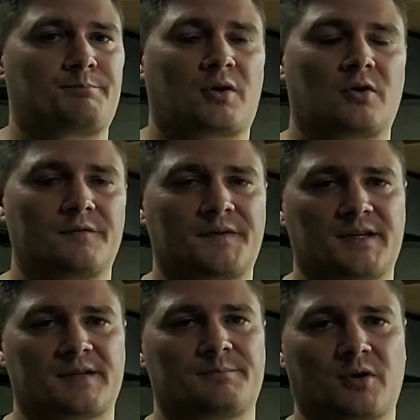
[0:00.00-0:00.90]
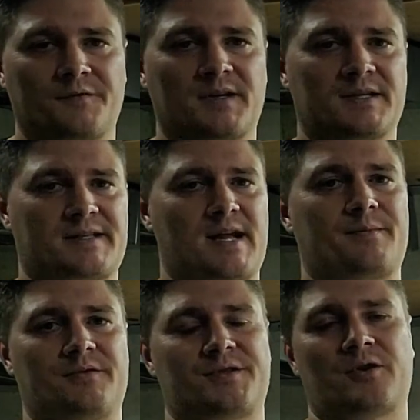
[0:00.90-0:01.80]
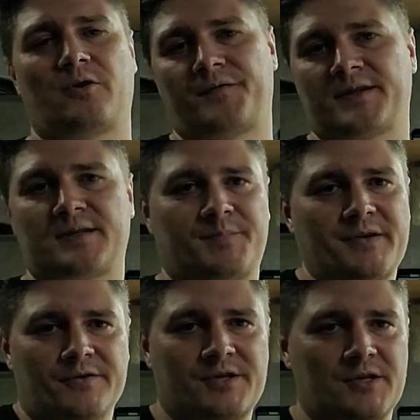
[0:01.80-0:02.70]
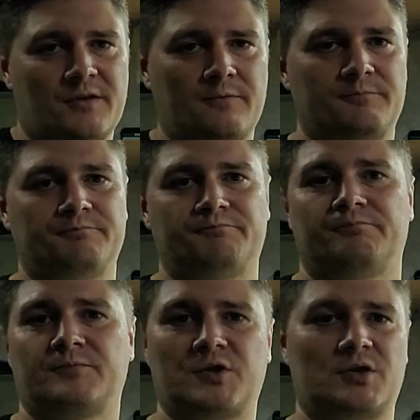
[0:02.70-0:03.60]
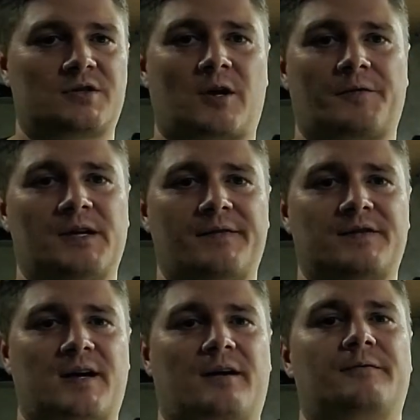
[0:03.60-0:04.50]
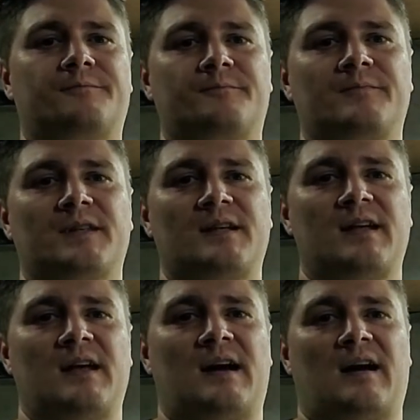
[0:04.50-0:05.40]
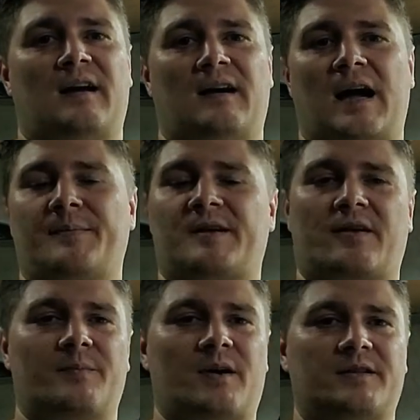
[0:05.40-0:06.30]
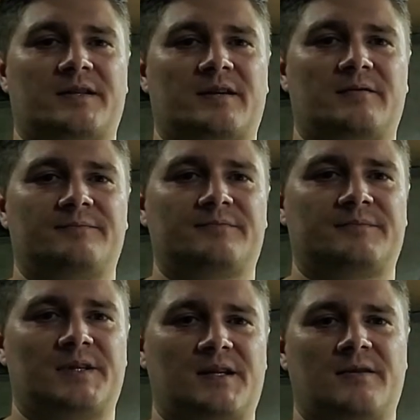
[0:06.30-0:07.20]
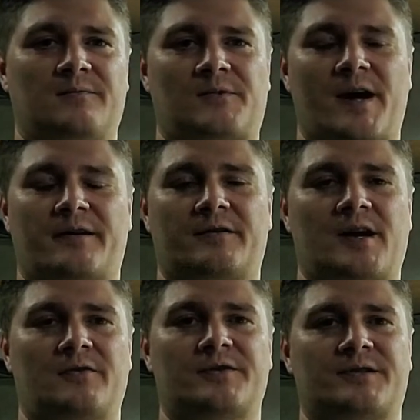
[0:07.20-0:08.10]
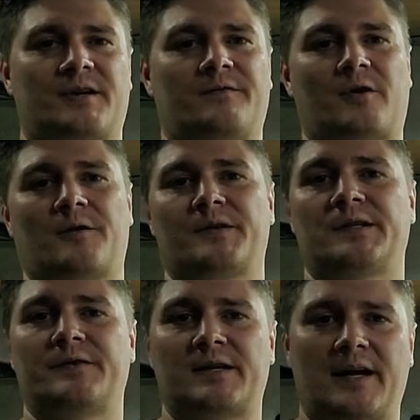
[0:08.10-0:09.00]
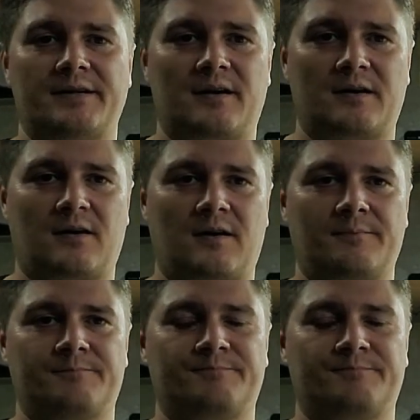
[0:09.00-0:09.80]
Perfect example. So if this appeals to you, start the lifestyle. I'm Kerry Martell, the writer and host of RVLivingGuide.com.